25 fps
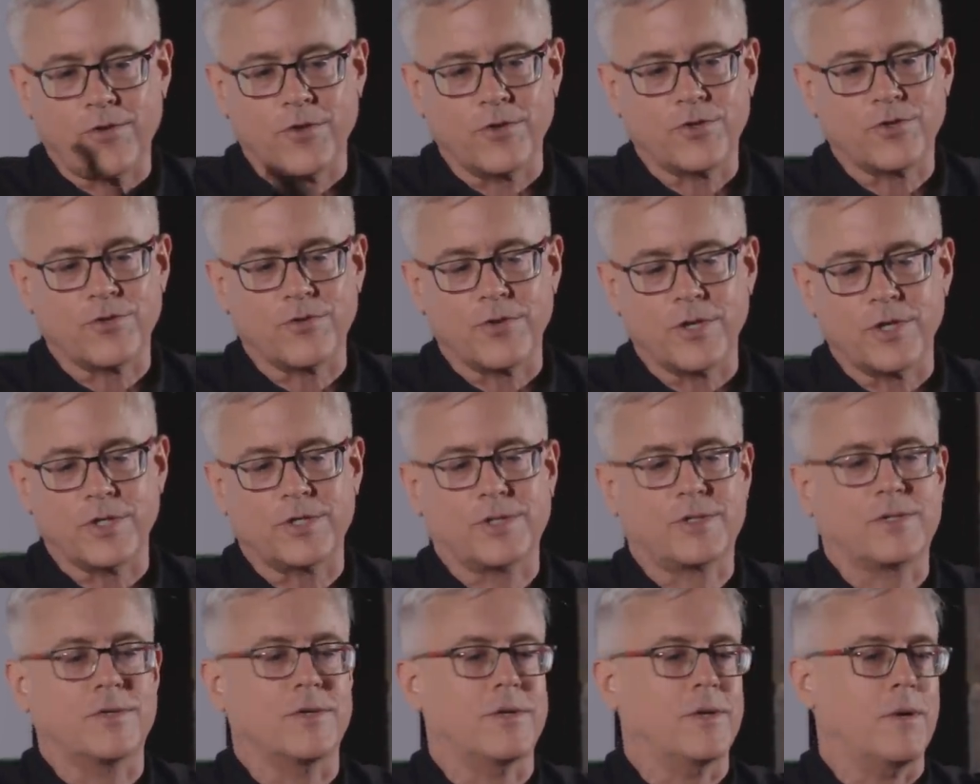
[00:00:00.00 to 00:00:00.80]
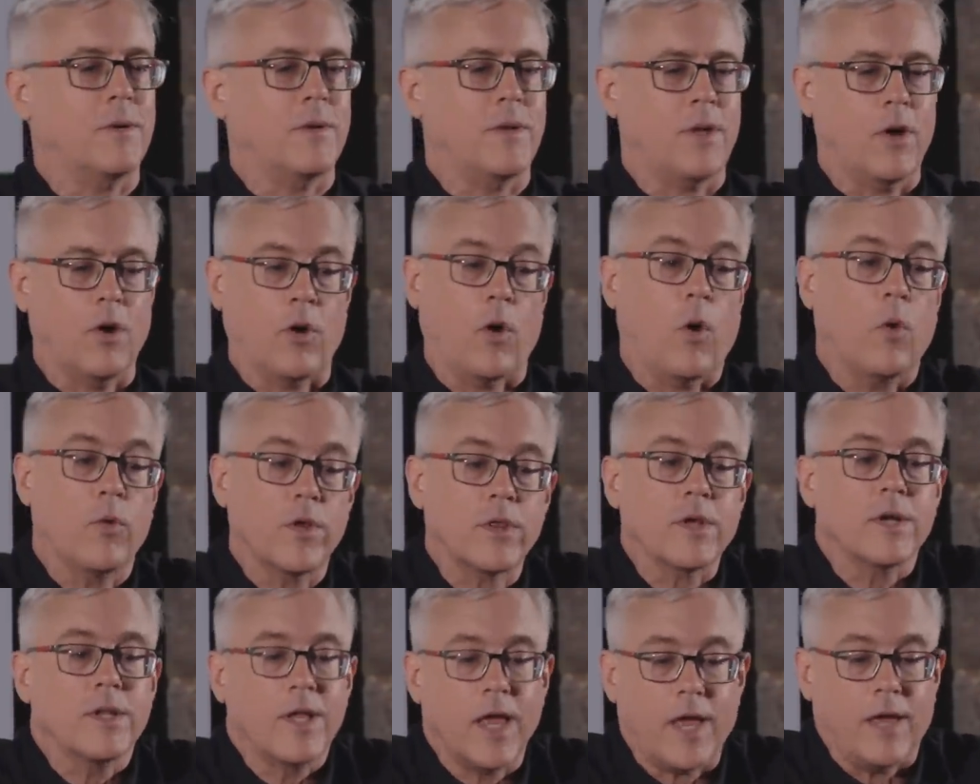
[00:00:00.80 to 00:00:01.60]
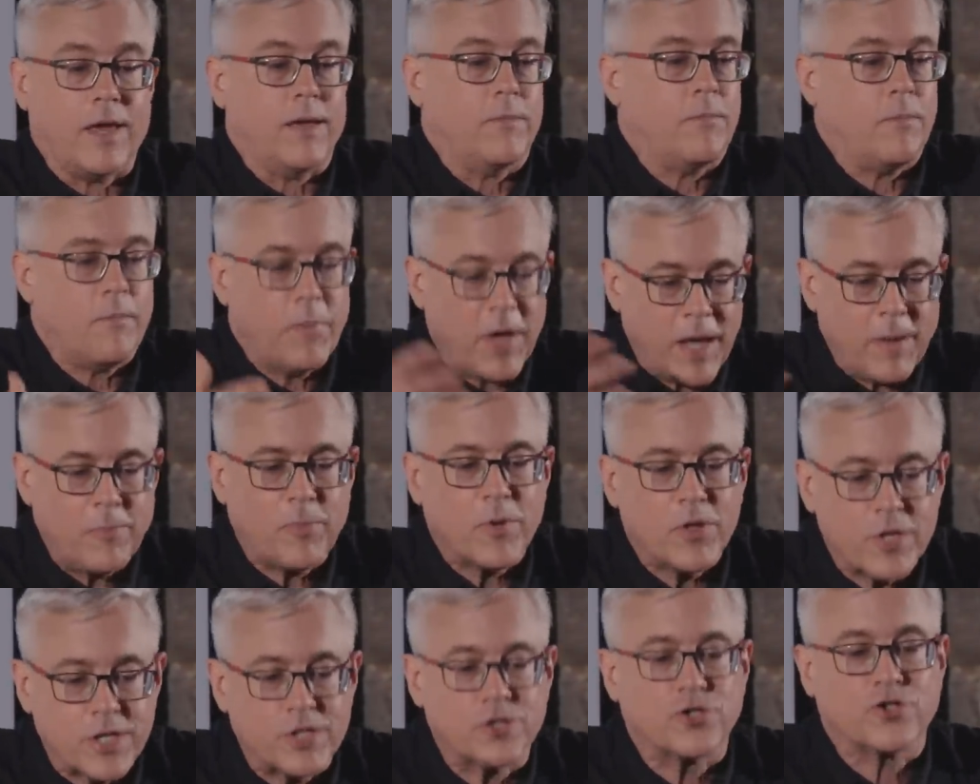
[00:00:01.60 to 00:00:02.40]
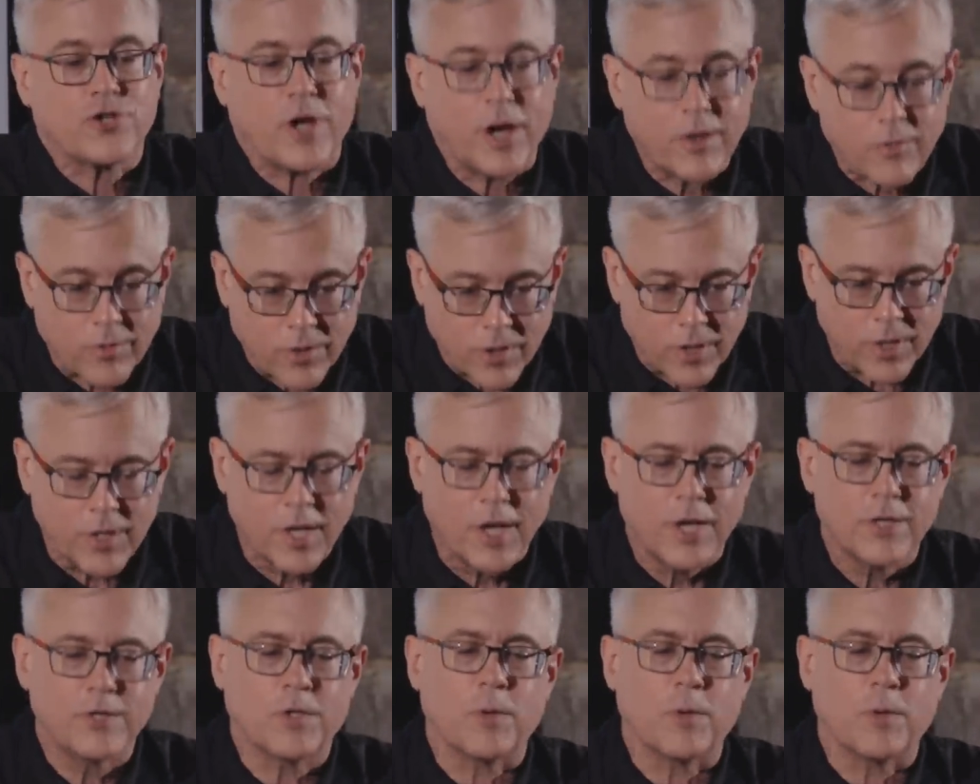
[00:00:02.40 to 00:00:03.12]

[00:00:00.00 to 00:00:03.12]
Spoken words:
futurist or the people in general